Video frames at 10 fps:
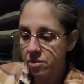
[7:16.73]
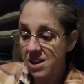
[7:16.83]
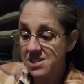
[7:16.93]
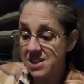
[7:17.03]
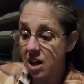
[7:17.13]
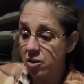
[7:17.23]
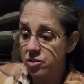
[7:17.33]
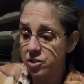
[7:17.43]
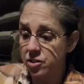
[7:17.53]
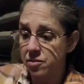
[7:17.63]
seller
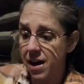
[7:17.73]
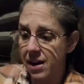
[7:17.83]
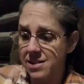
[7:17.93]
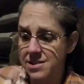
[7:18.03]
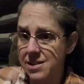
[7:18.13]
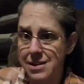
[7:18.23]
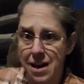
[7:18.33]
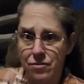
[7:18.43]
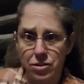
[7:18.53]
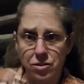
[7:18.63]
to do that, because they didn't
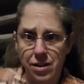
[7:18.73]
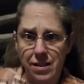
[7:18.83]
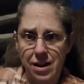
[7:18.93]
have to do that.